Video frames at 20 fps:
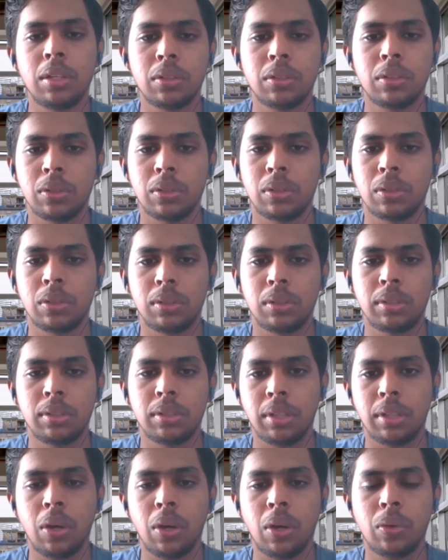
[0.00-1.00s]
So
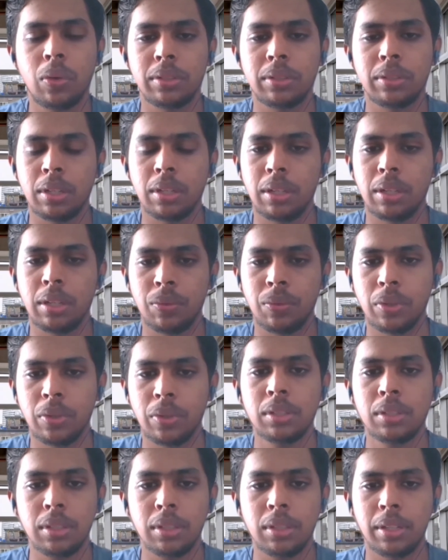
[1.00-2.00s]
this is how it
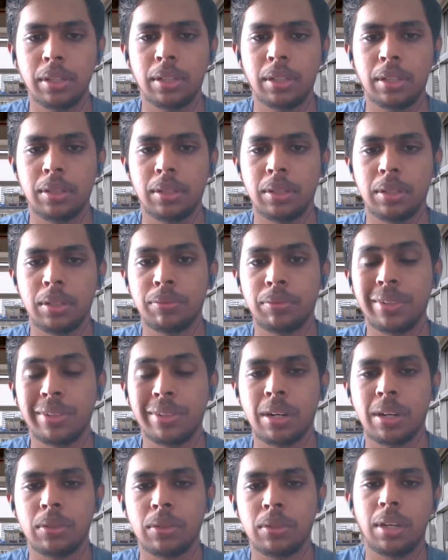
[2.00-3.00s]
works and
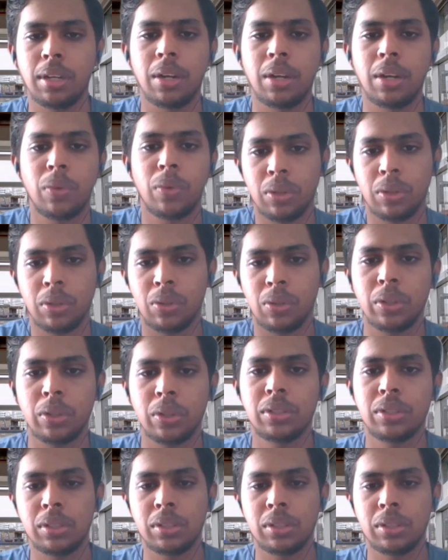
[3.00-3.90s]
filter out the unwanted